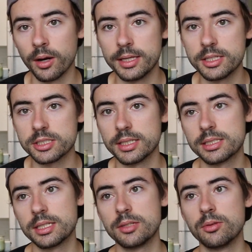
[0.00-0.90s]
He just likes
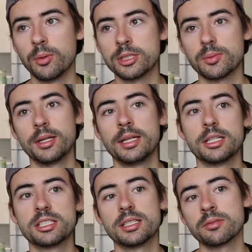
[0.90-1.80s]
to do the ones where he
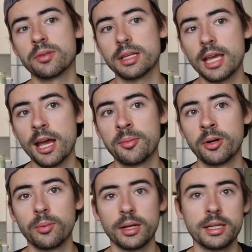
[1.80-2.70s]
just sits in front of the camera
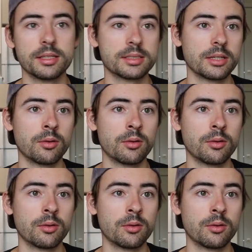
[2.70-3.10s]
or where he does like